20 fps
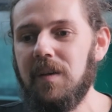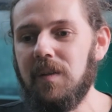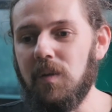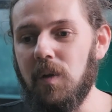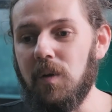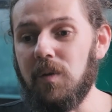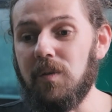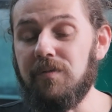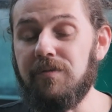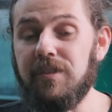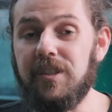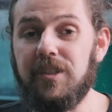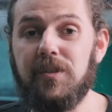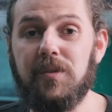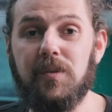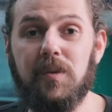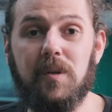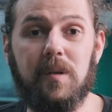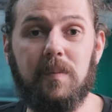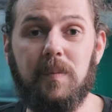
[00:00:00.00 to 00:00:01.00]
local fish
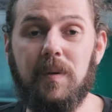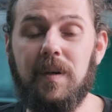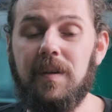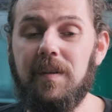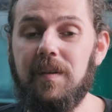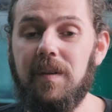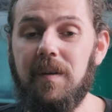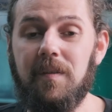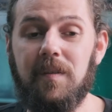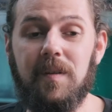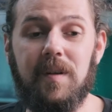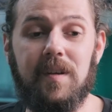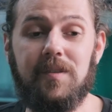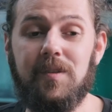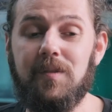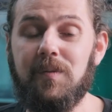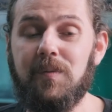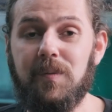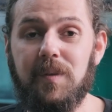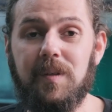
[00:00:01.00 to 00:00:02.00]
store, but
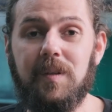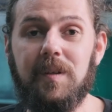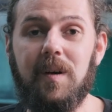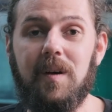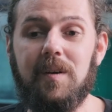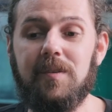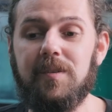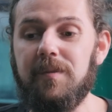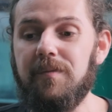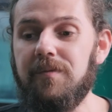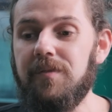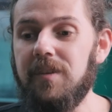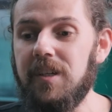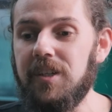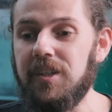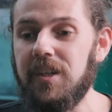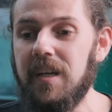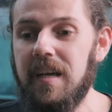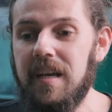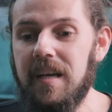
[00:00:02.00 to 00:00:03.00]
nonetheless, a really awesome
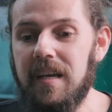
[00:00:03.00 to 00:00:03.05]
fish.